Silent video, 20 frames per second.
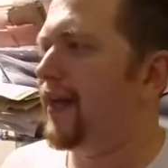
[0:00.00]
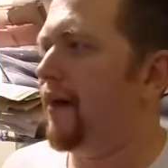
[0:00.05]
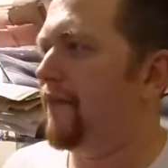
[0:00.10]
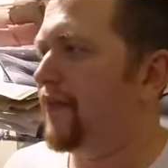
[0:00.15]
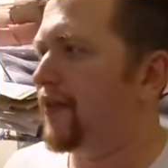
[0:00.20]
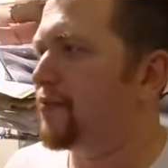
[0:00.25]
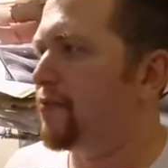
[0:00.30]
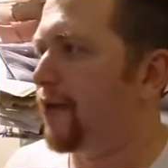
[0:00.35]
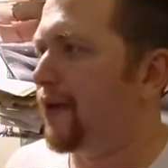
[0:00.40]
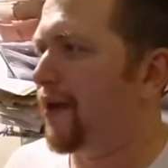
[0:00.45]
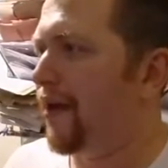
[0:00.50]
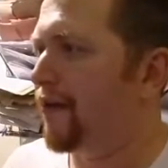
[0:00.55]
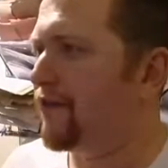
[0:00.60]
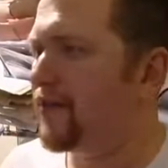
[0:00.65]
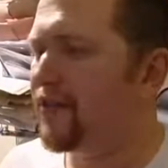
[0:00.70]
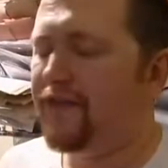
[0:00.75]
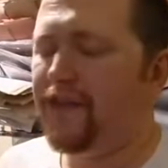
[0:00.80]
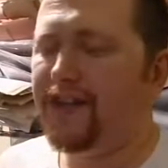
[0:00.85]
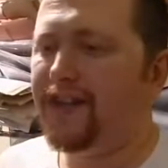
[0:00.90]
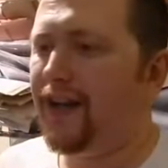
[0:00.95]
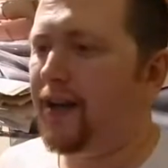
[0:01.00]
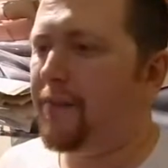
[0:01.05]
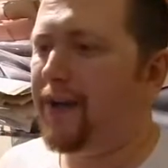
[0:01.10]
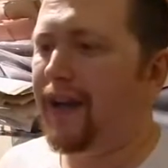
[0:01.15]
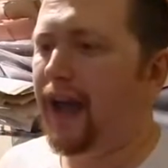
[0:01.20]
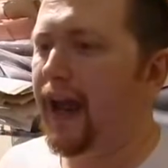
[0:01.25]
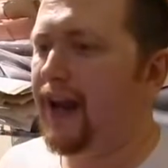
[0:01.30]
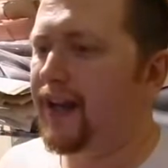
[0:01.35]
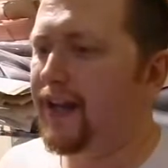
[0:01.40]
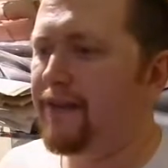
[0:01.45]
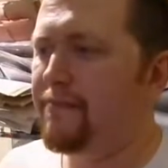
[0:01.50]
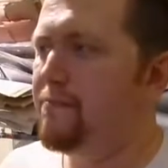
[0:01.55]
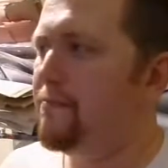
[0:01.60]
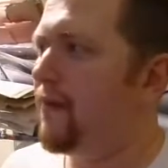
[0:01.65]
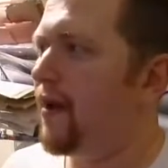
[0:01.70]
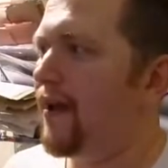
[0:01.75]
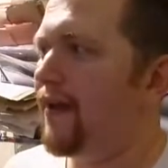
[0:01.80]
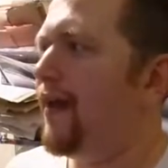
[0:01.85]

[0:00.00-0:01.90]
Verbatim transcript: how this one goes. Is this going to be any...